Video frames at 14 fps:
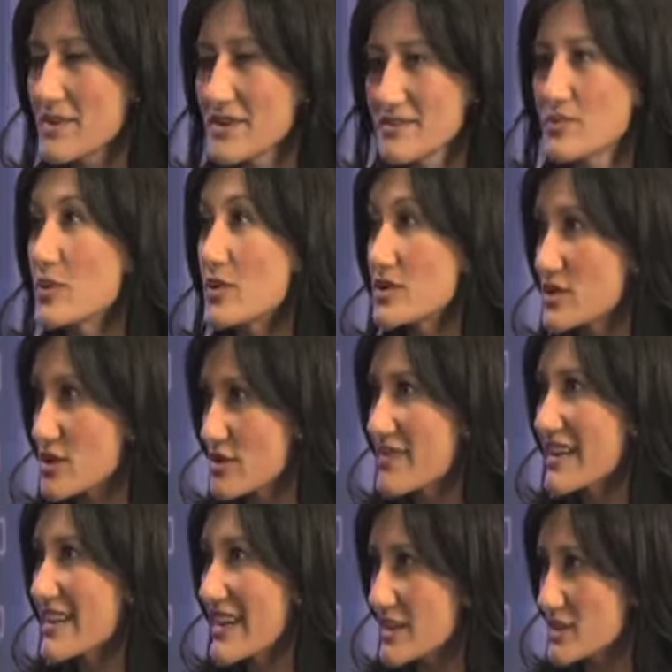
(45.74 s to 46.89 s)
a board
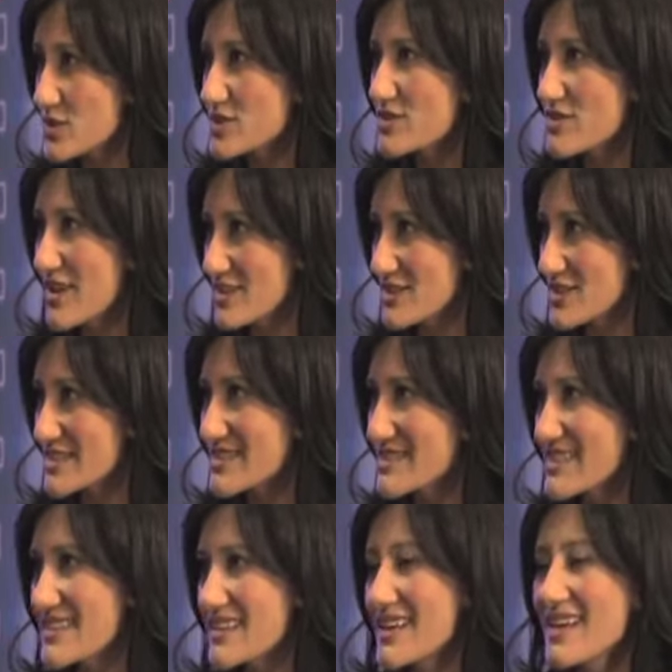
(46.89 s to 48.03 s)
certified gastroenterologist,
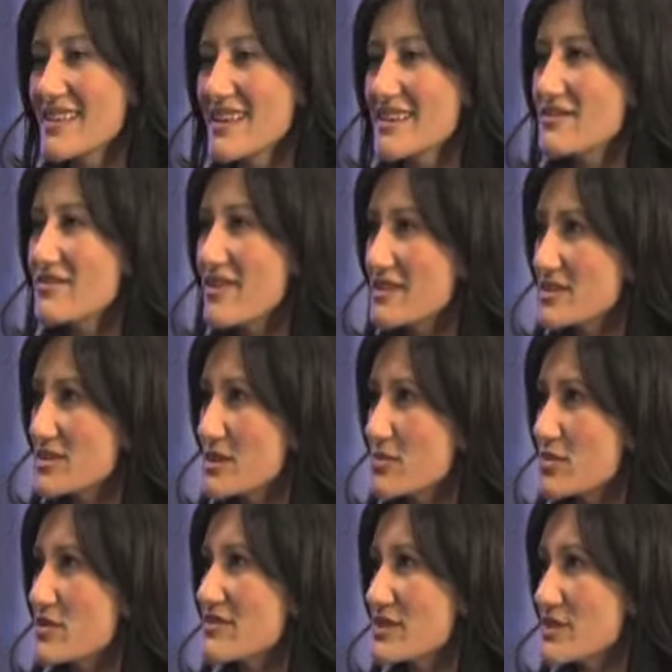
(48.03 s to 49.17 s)
and that involves a
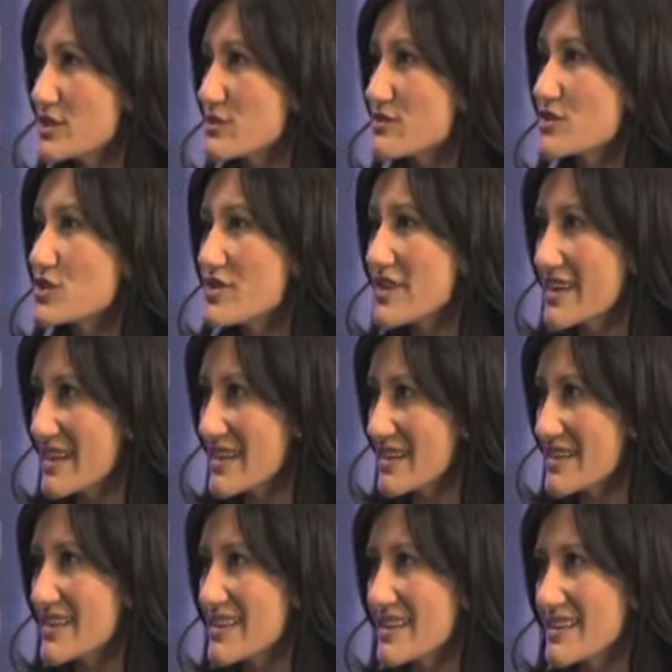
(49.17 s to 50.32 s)
number of years of
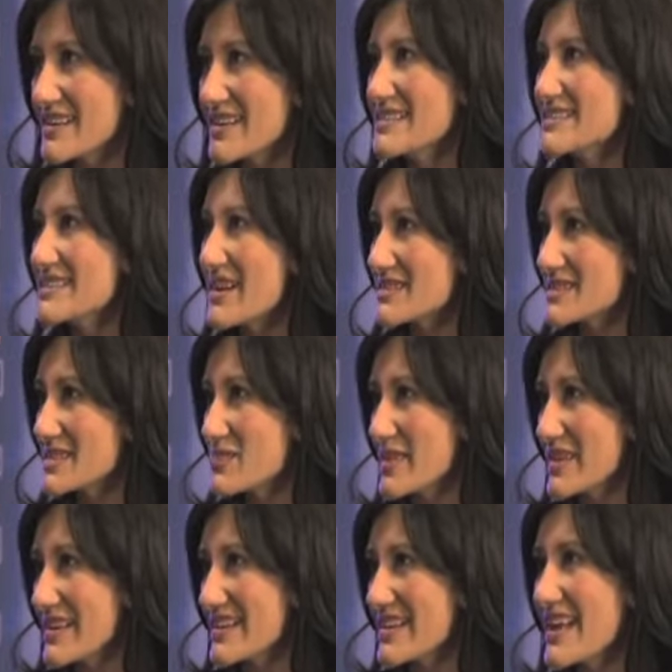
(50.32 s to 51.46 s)
training in
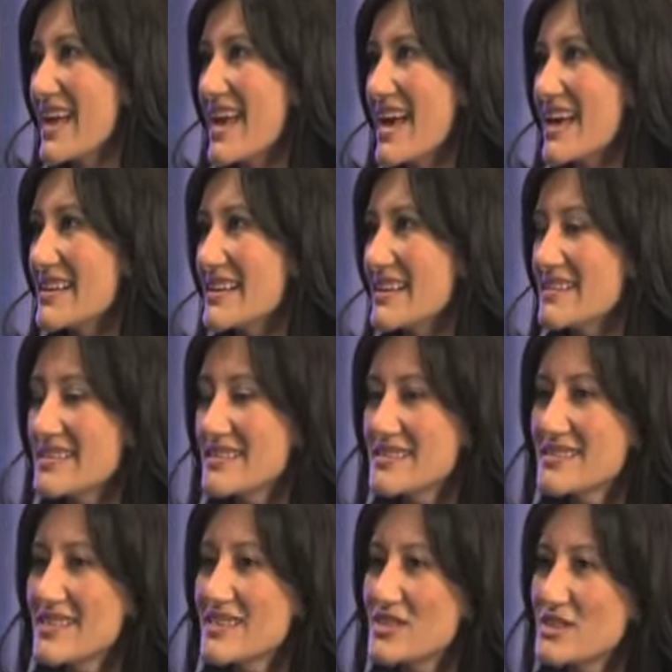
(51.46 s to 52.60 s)
endoscopy. And, and this
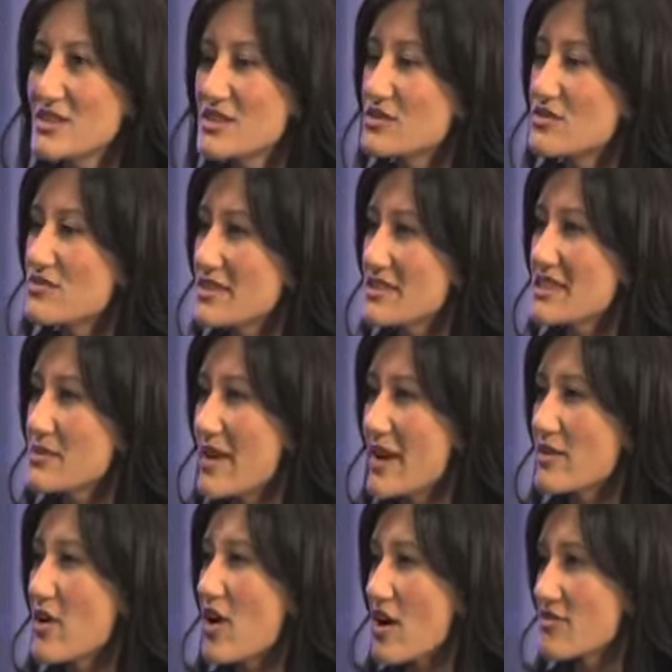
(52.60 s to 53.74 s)
center is really
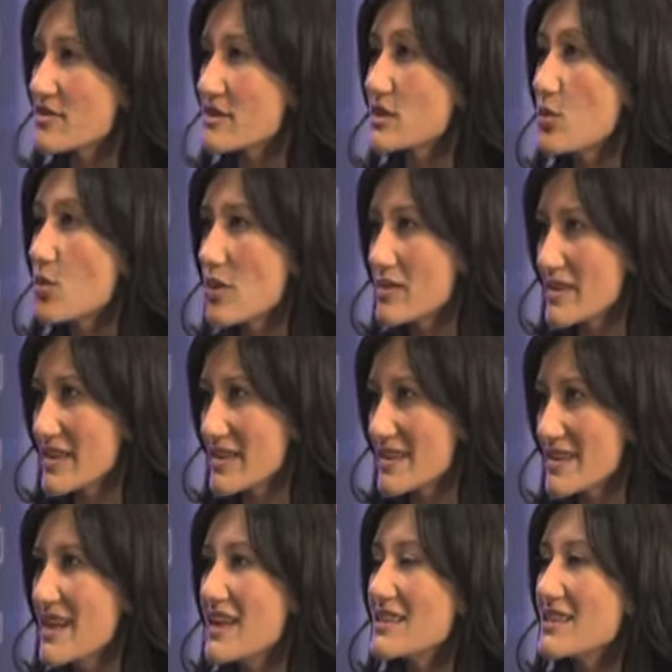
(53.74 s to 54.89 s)
about offering women
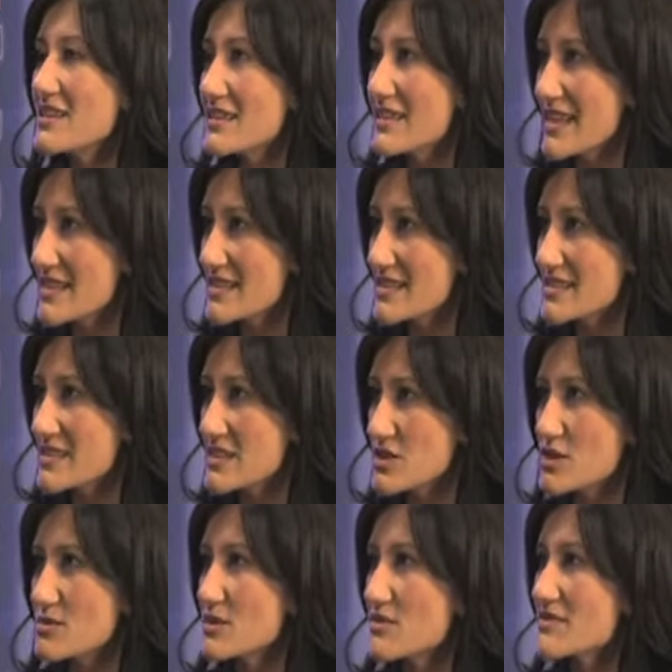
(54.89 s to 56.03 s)
the latest in
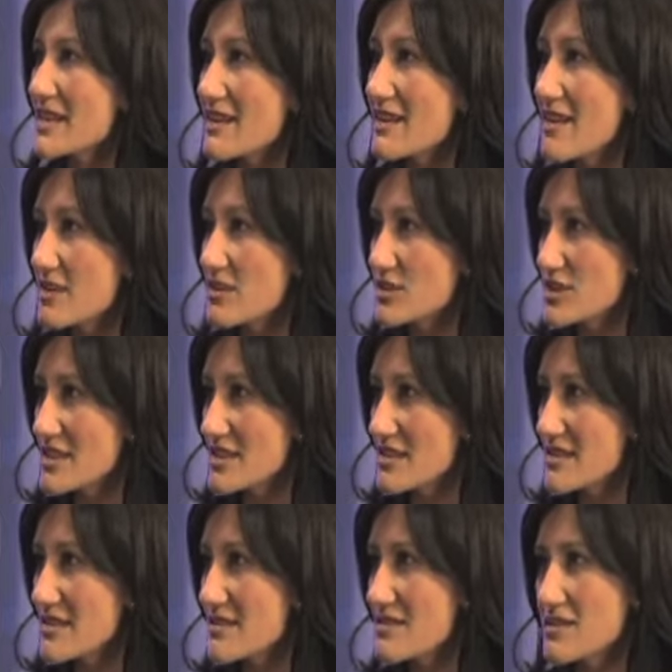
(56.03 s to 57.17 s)
terms of technology,
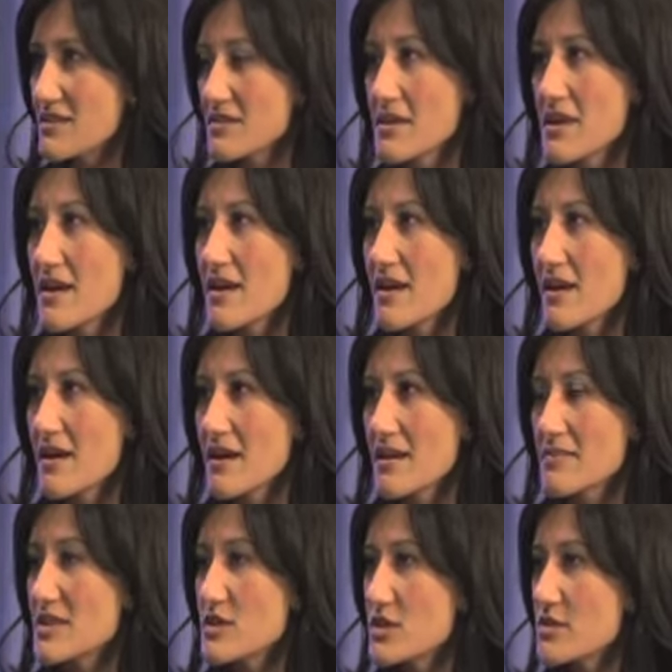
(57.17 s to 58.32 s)
the, the,
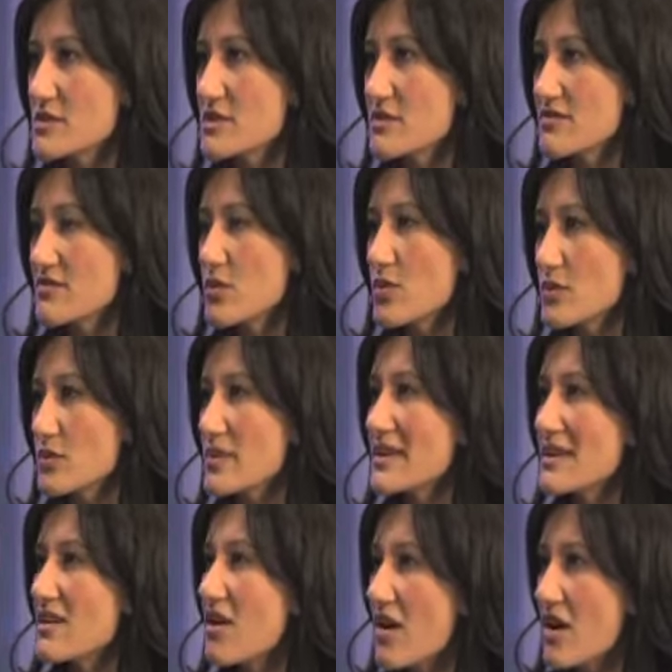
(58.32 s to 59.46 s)
um, in terms of what we
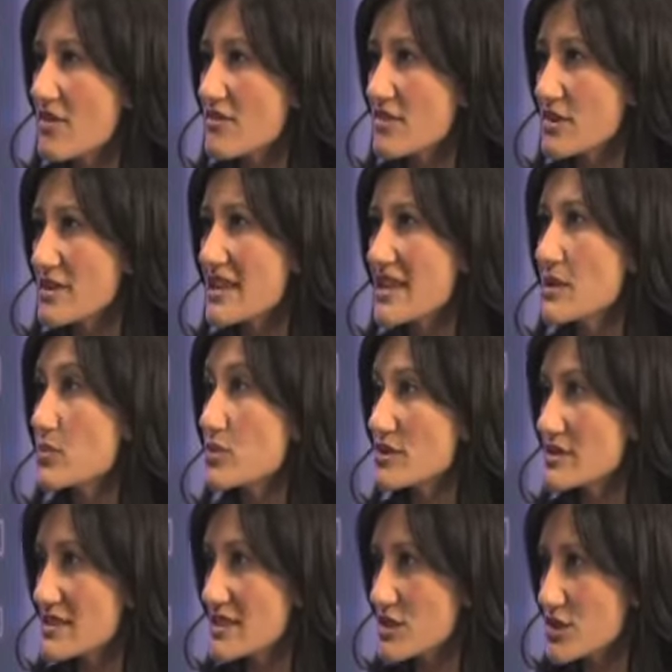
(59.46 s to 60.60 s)
can offer in
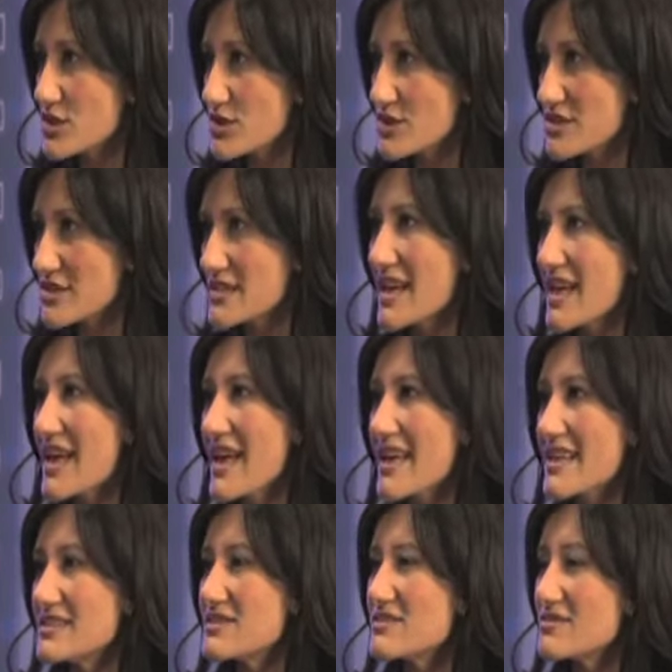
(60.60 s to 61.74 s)
pursuit procedures
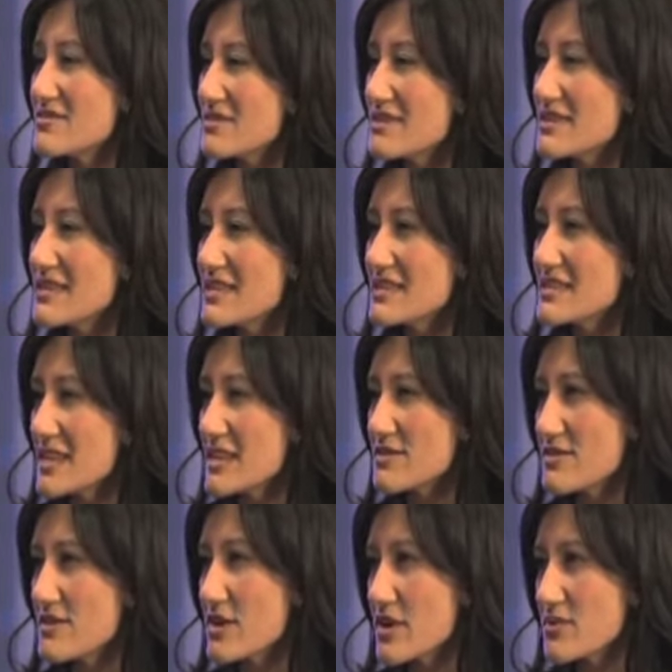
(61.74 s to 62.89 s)
and really state
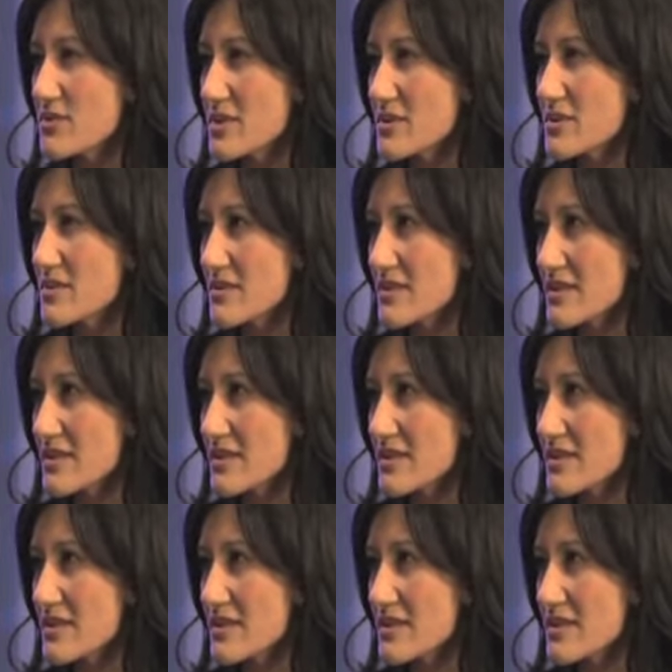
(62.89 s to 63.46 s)
of the art what, uh,